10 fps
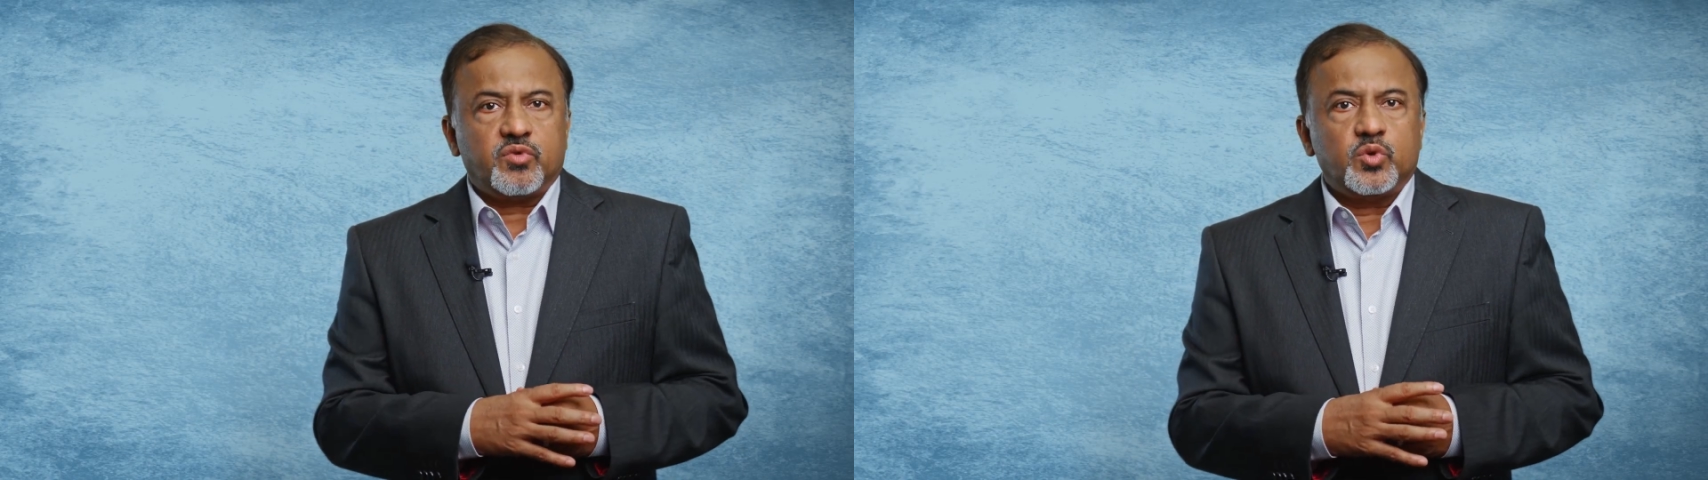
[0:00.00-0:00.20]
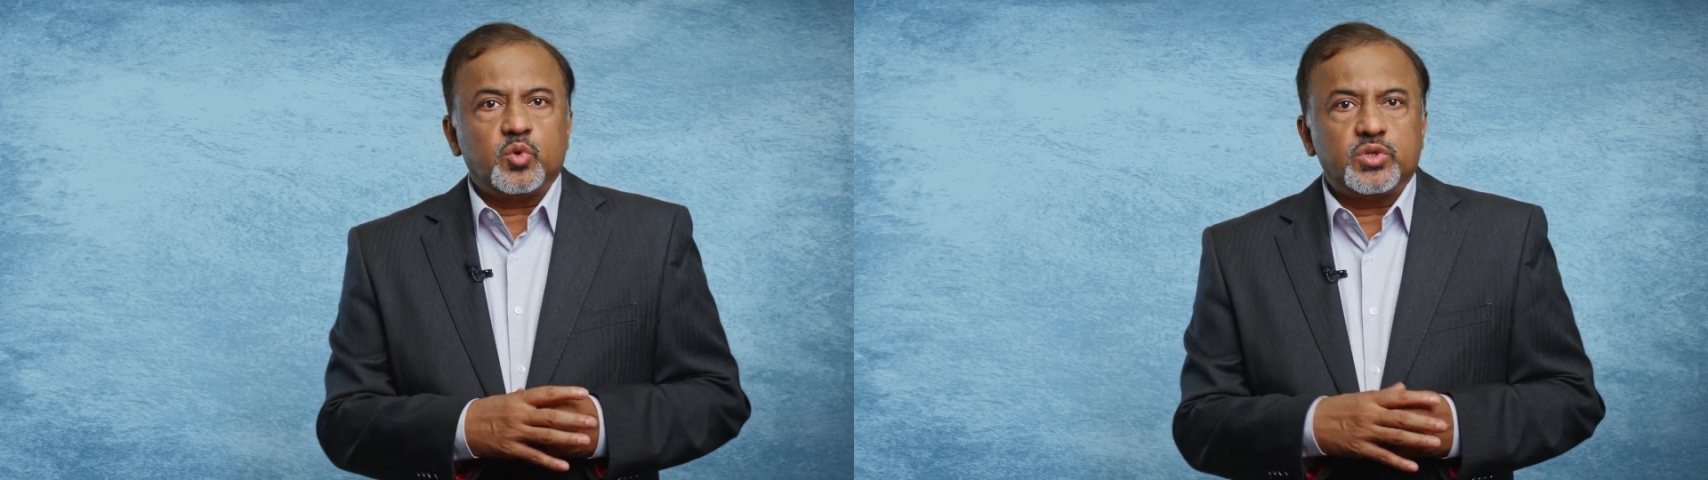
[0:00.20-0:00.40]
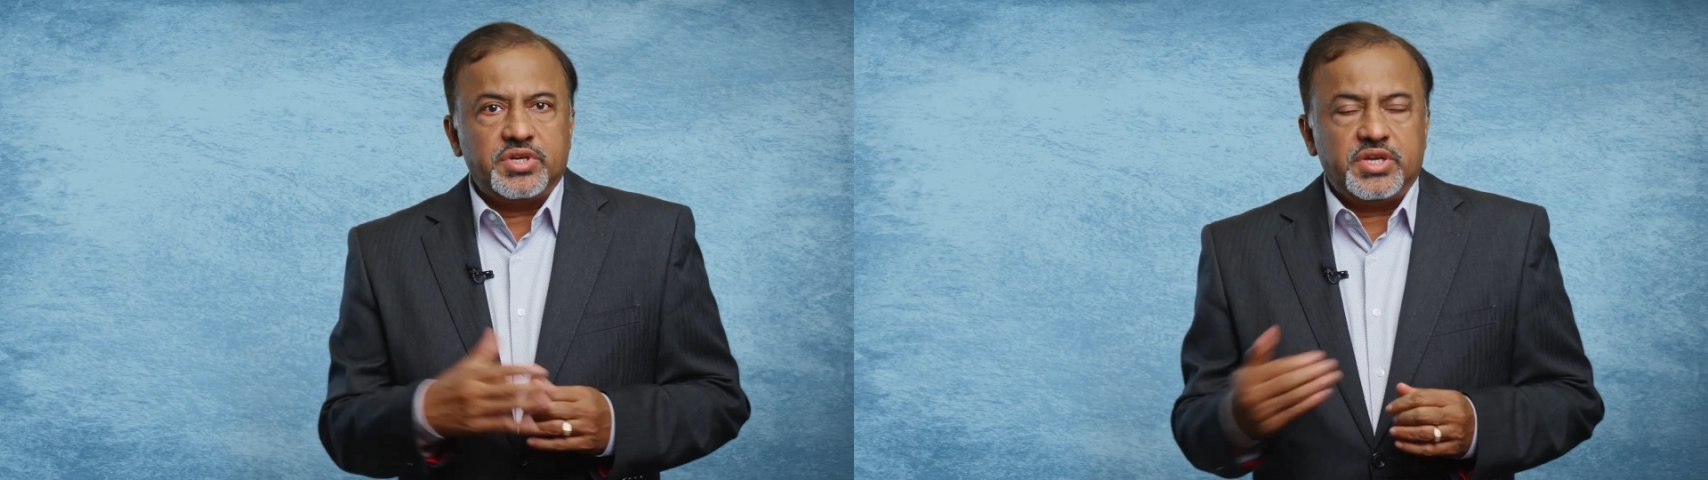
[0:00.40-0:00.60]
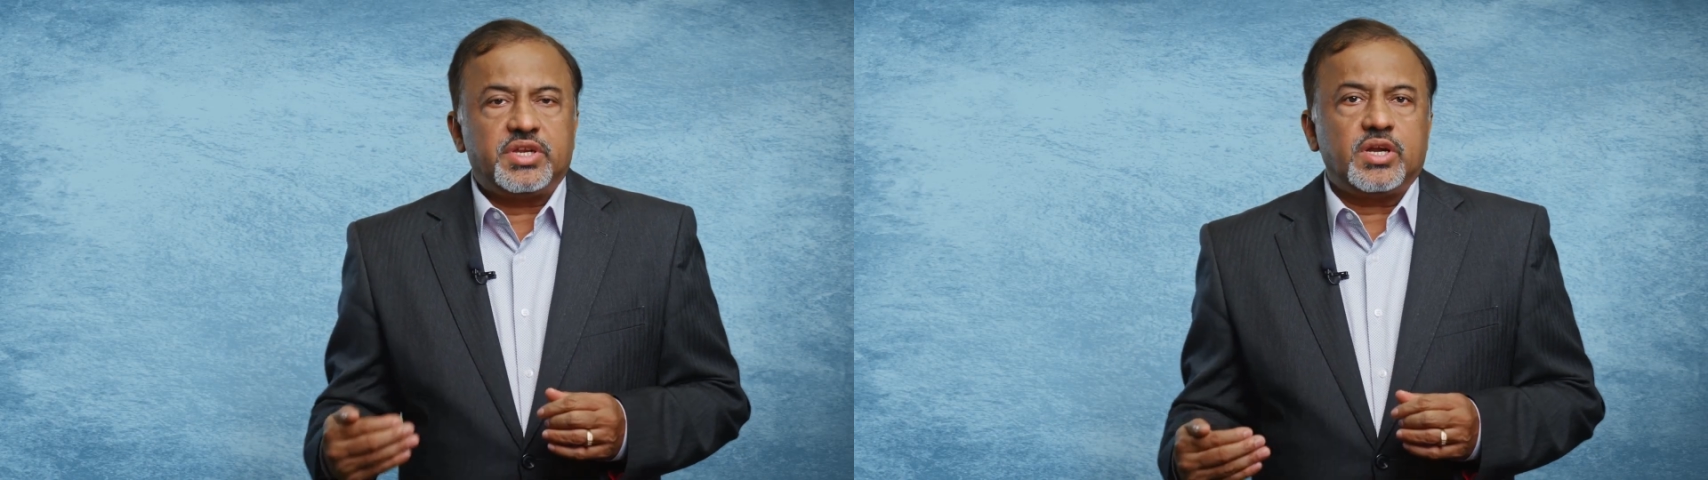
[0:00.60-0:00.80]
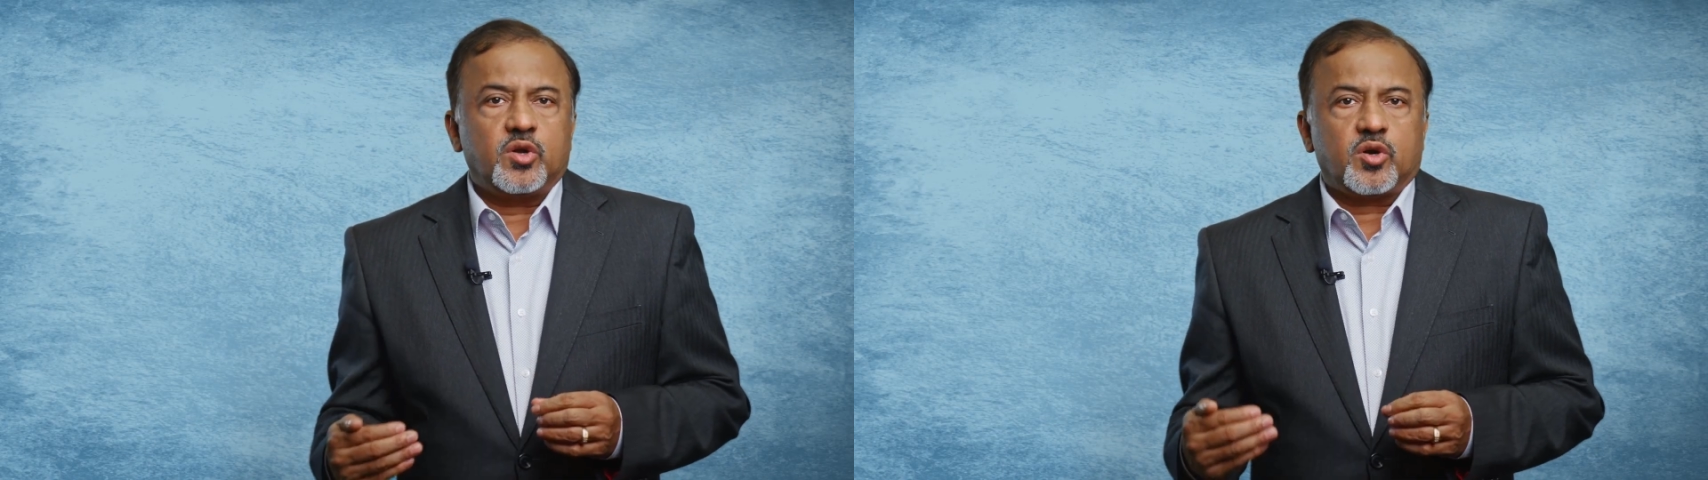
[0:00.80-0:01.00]
to do the
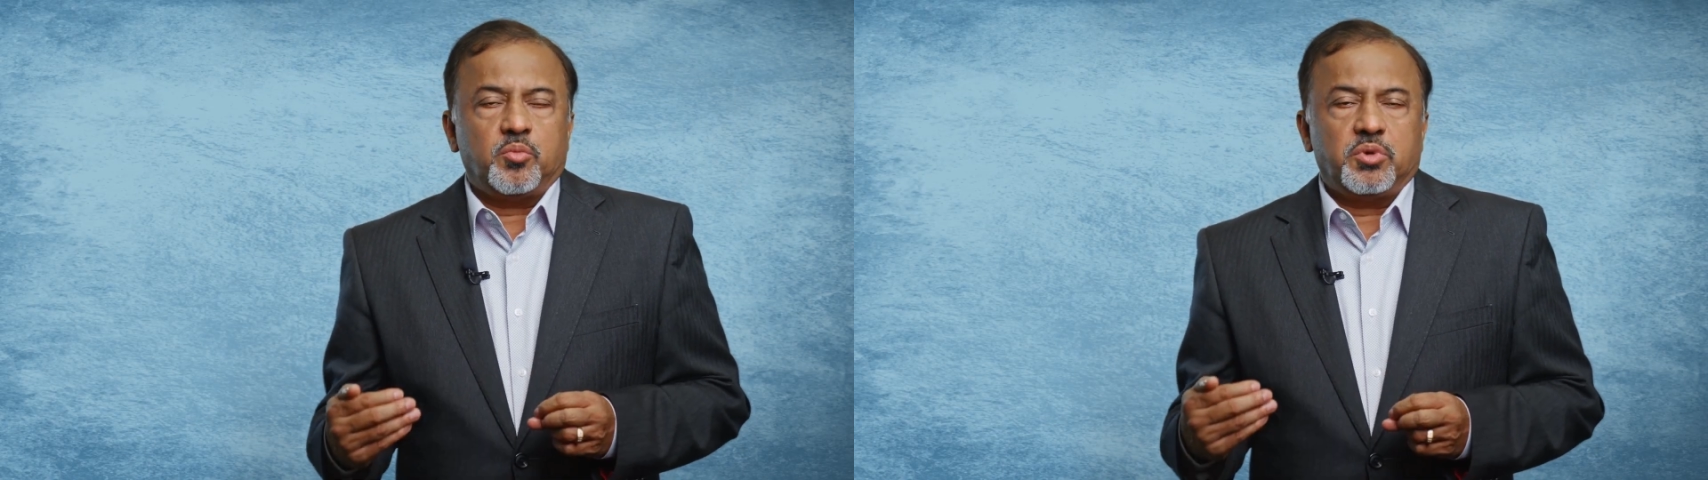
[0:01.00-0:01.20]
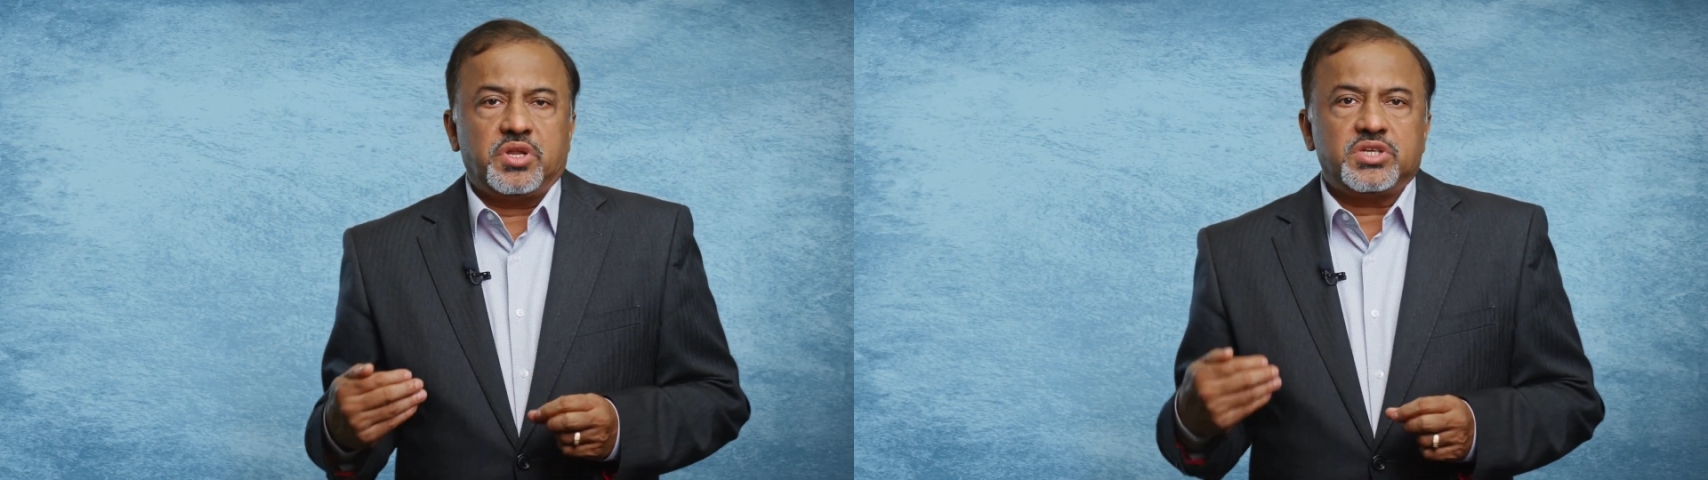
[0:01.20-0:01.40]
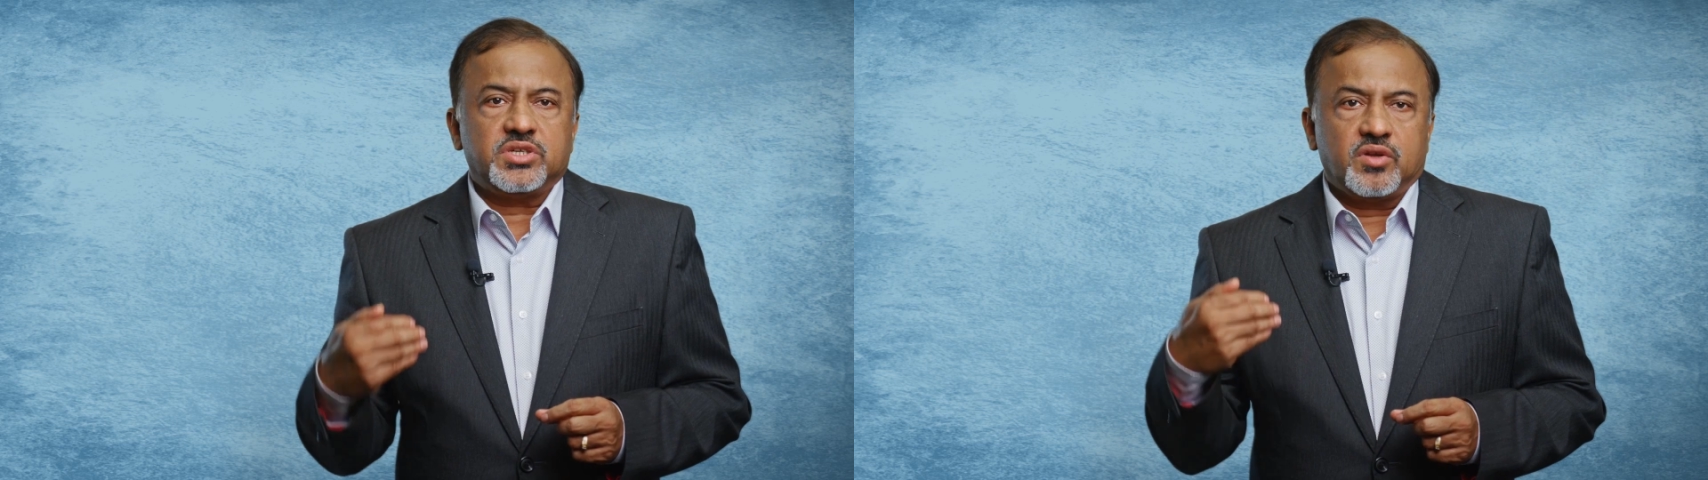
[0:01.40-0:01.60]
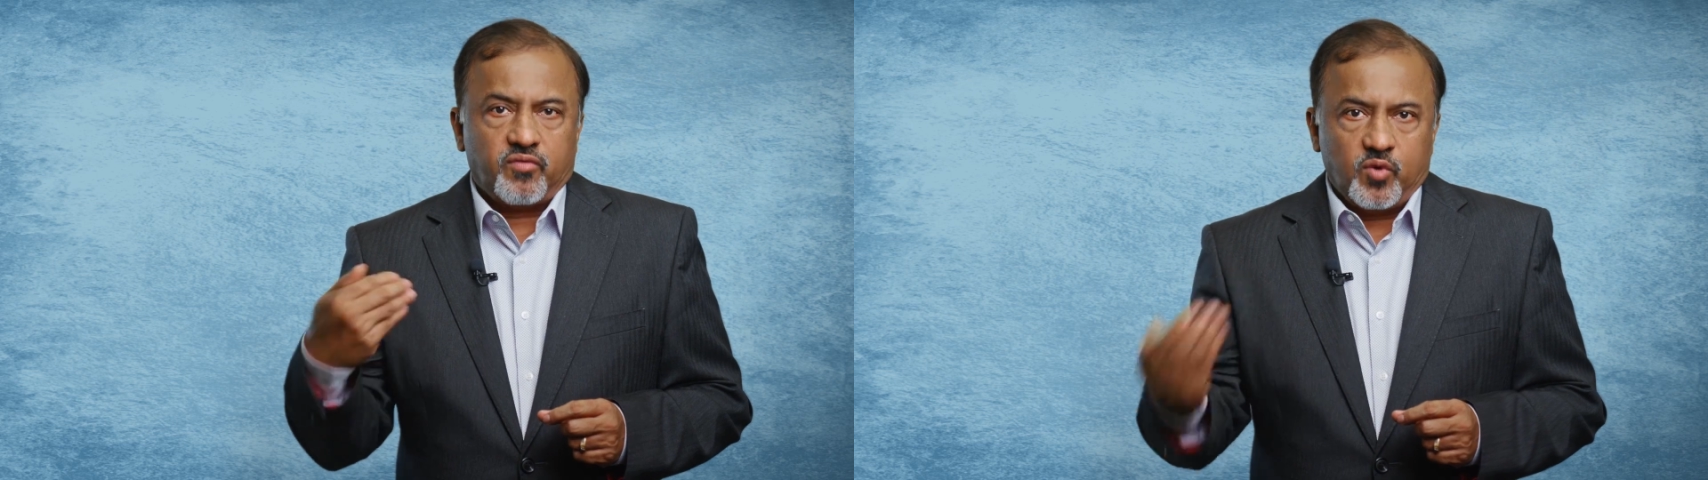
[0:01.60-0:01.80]
detailed documentation of